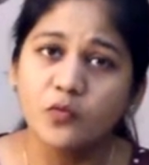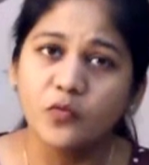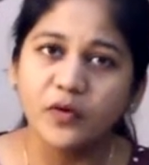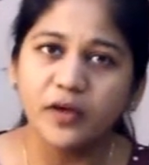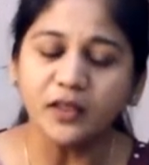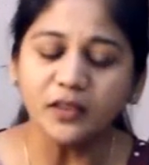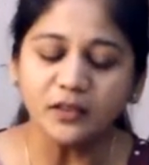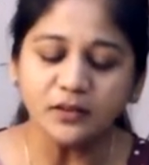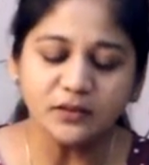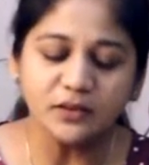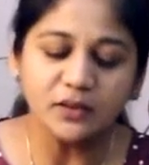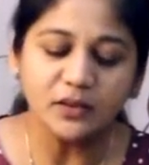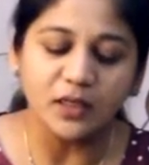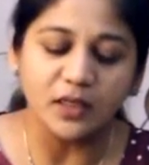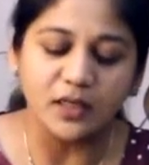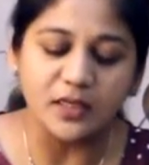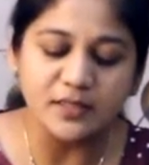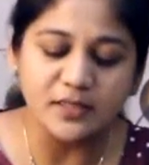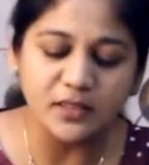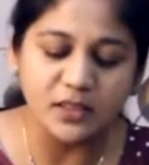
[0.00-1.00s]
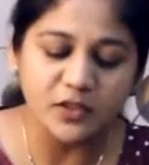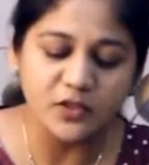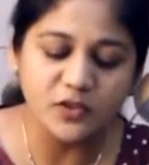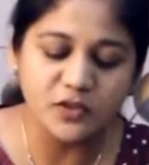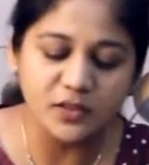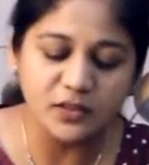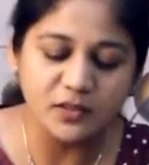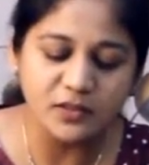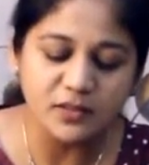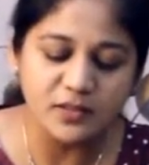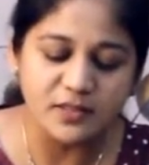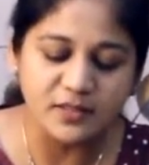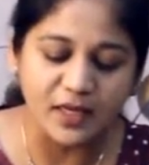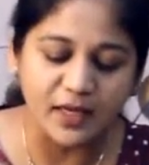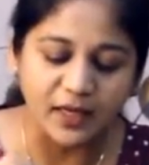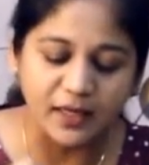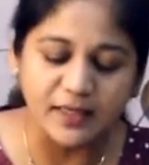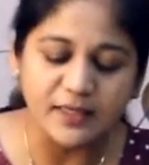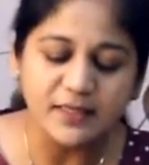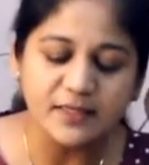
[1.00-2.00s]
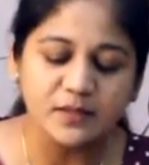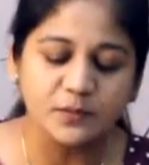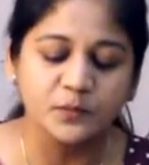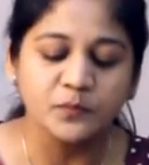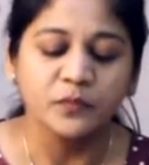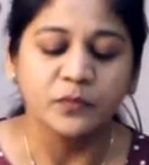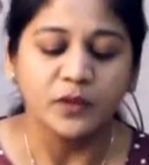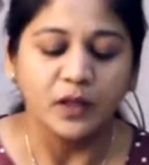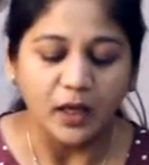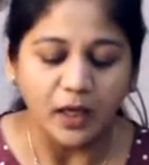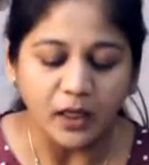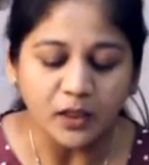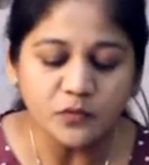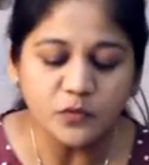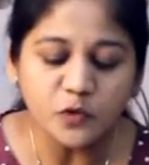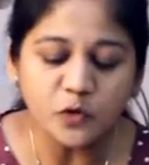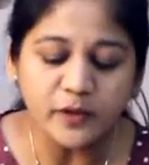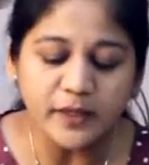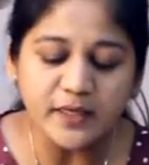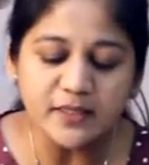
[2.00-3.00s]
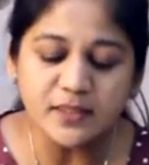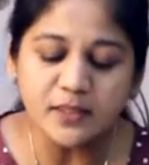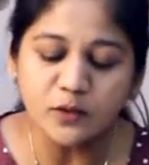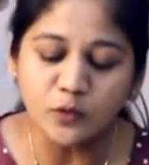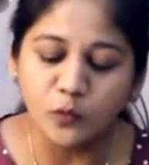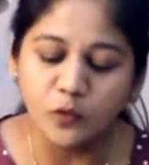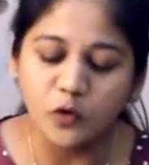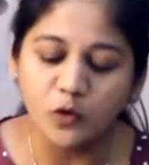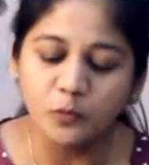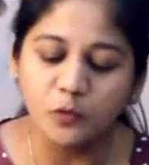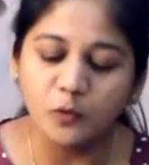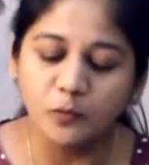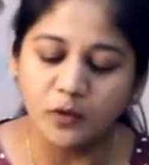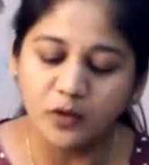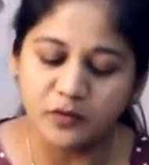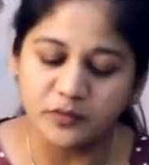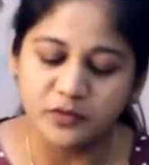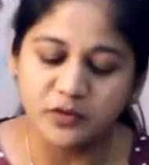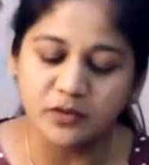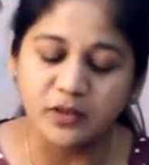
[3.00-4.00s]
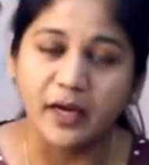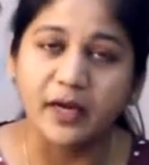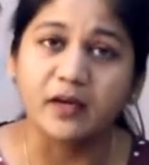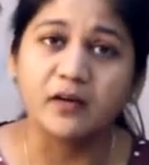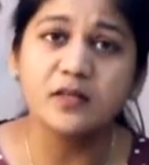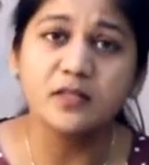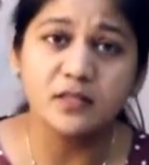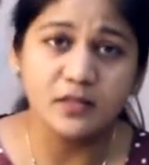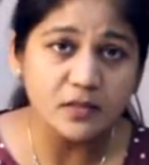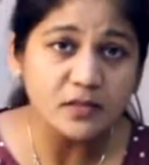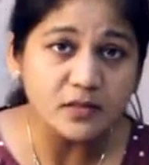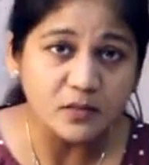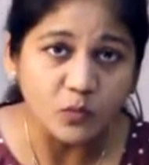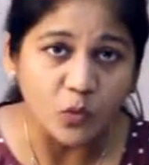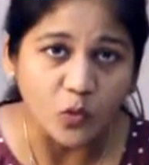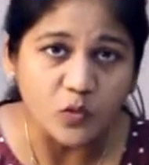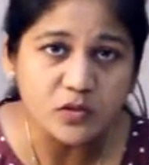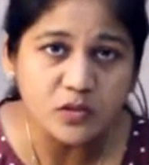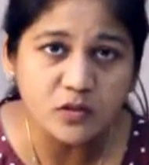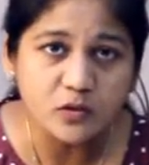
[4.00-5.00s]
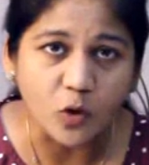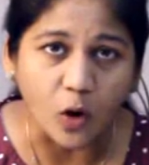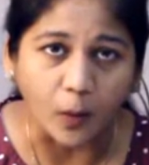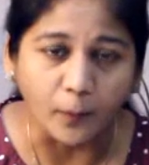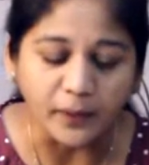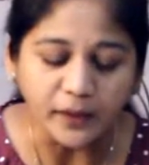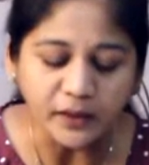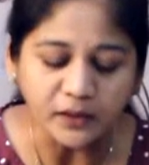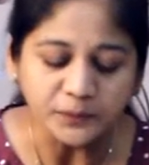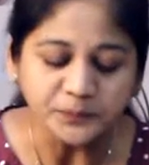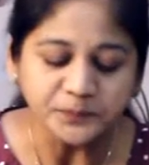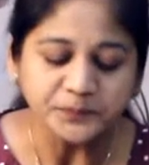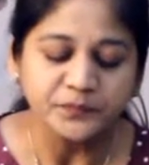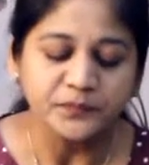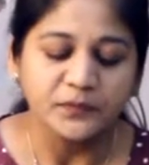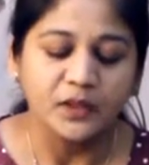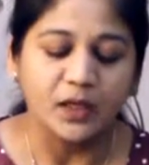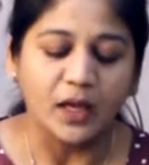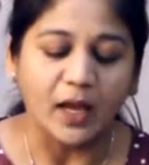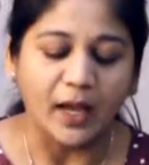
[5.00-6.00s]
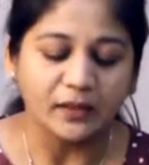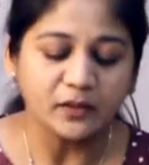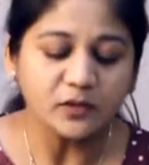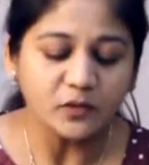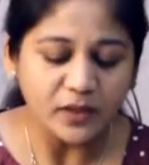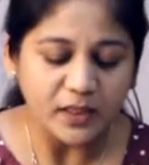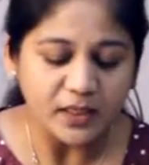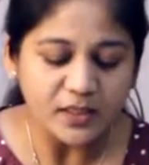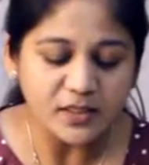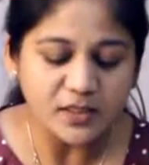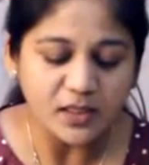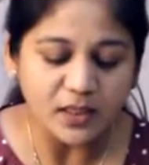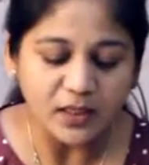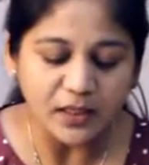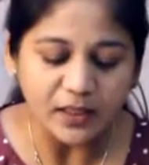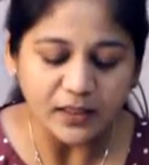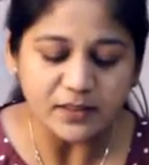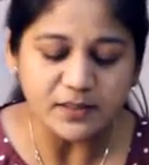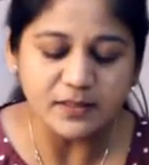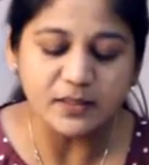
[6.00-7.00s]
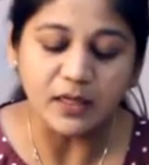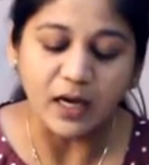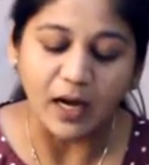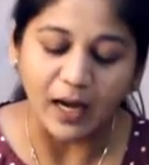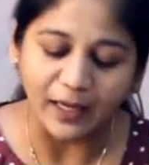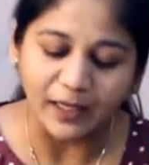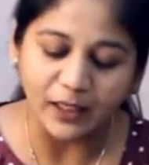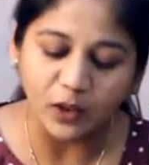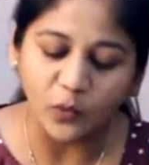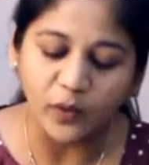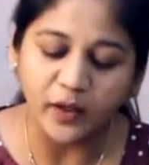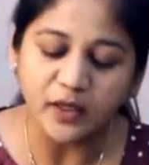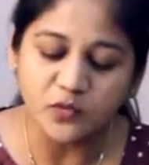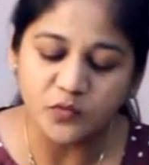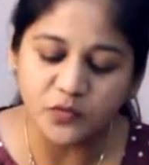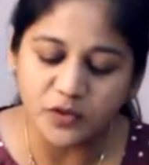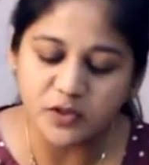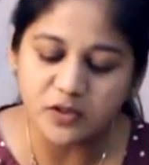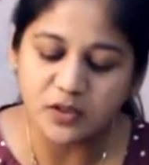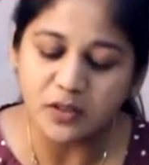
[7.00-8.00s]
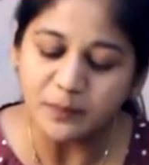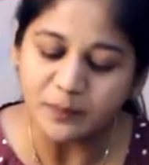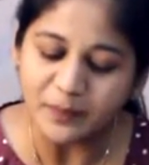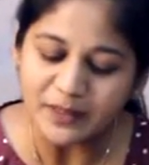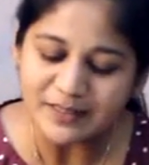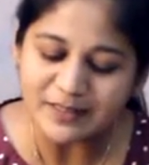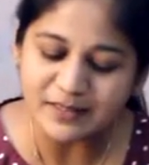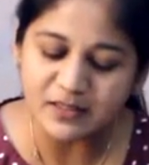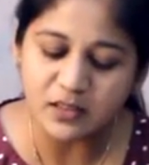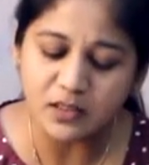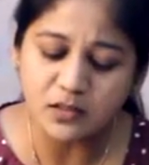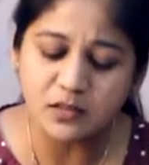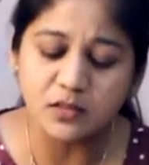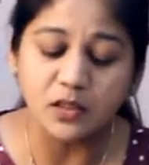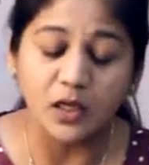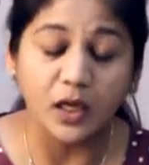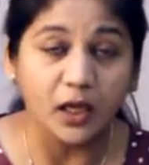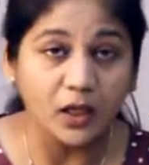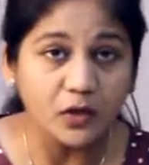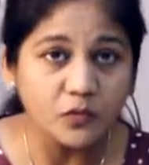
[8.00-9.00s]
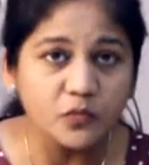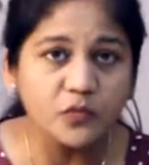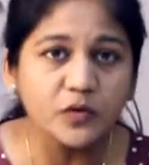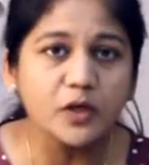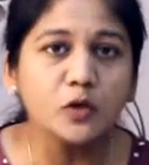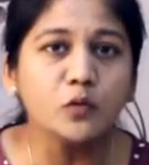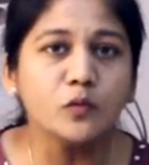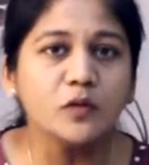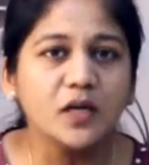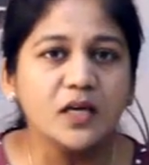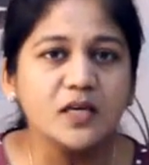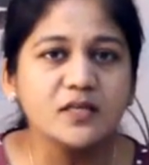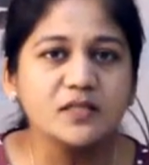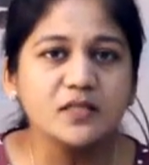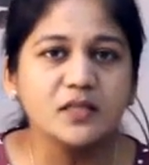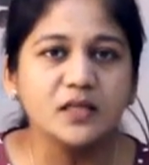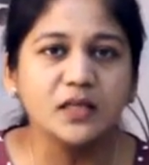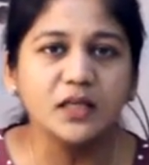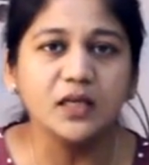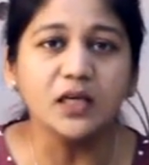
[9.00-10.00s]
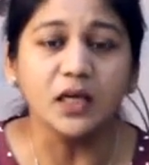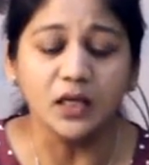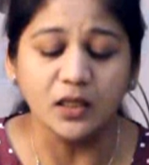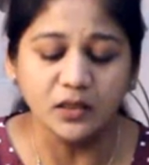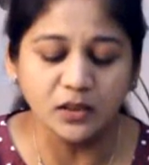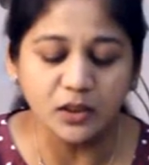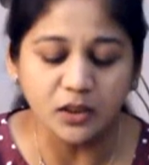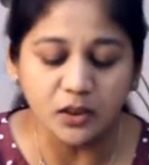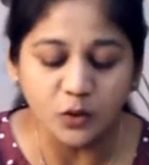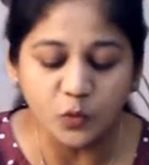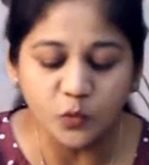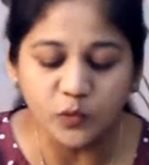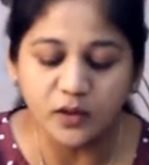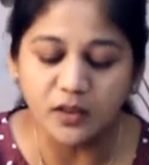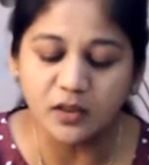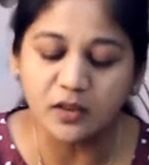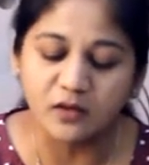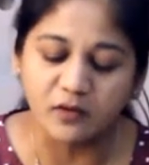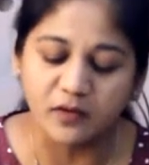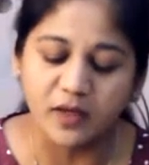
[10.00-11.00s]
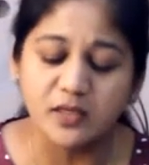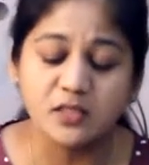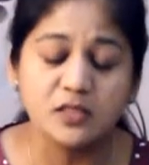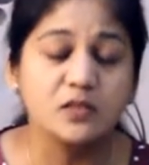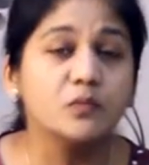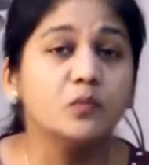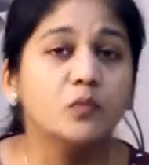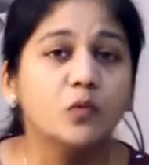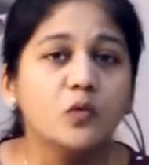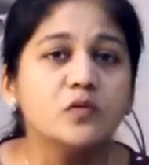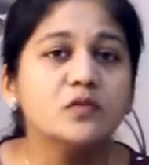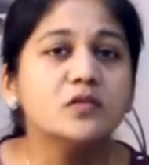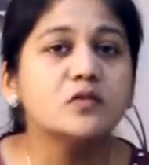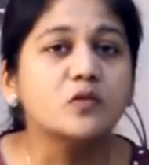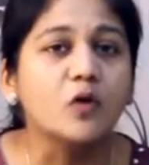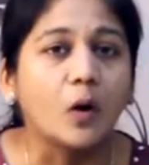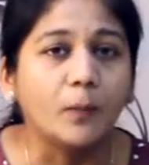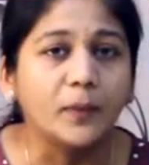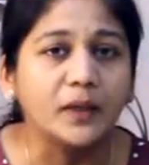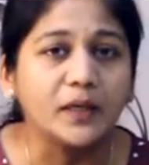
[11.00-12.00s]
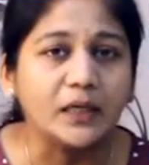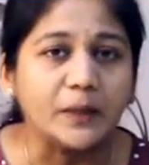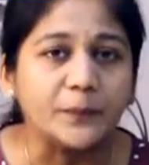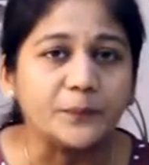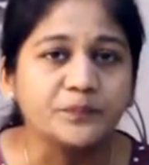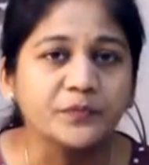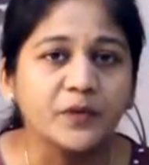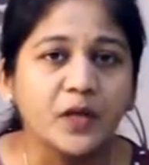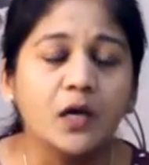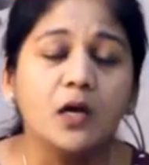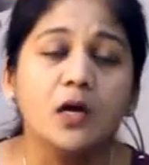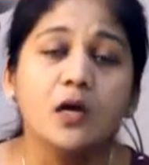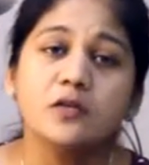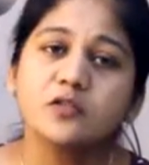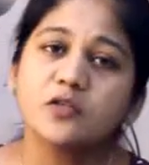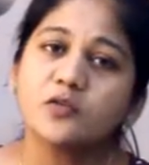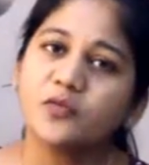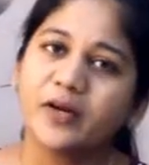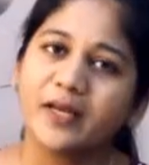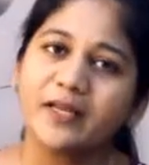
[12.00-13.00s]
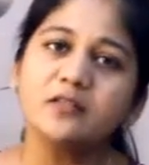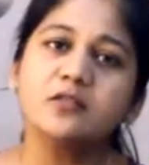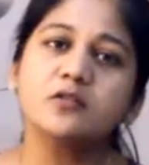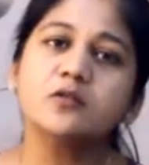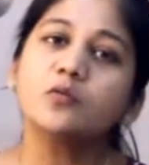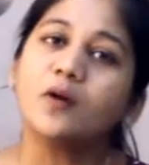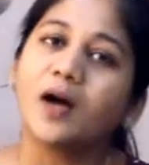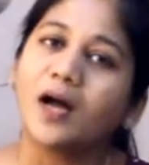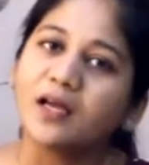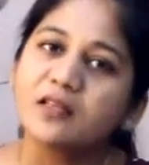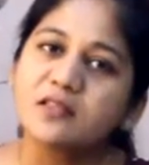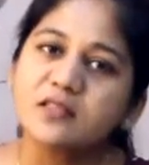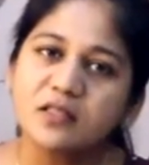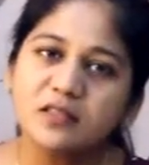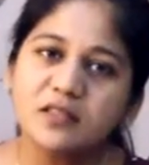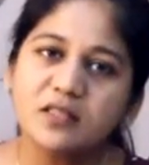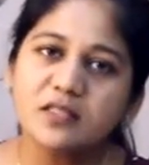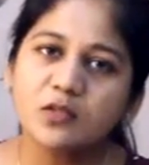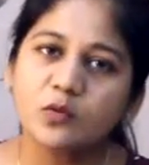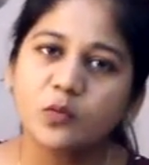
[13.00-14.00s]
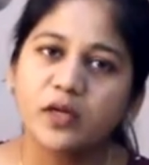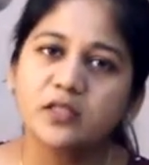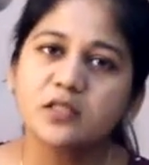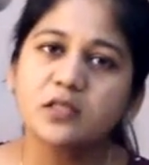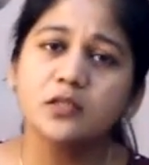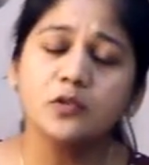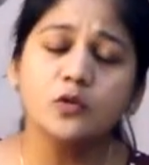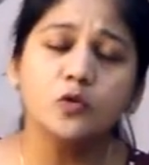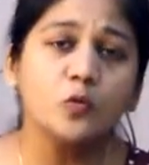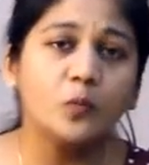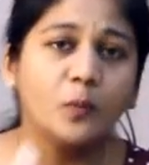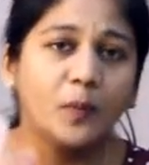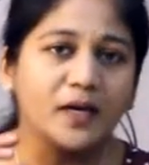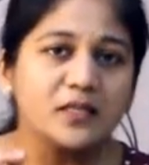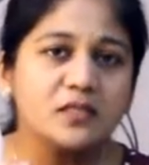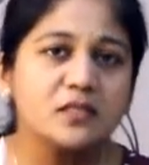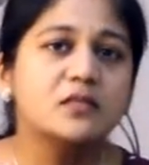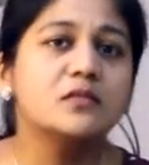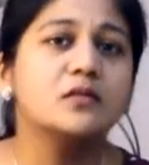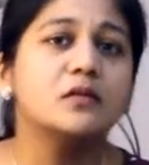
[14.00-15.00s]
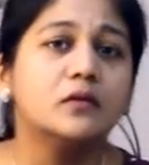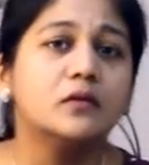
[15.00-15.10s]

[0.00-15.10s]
where the assertion says infranasal coloboma of the iris is most common, and the reasoning is the hyaloid fissure persists inferonasally in the neural crest most commonly. So friends, to answer this question, you must